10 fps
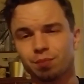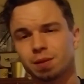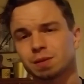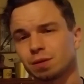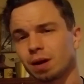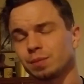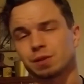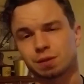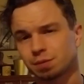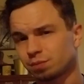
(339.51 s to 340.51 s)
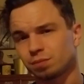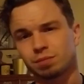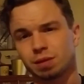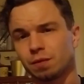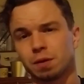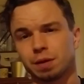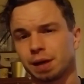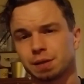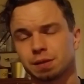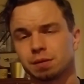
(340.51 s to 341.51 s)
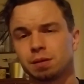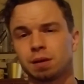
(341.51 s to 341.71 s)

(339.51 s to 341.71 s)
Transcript: So I'm just giving you guys a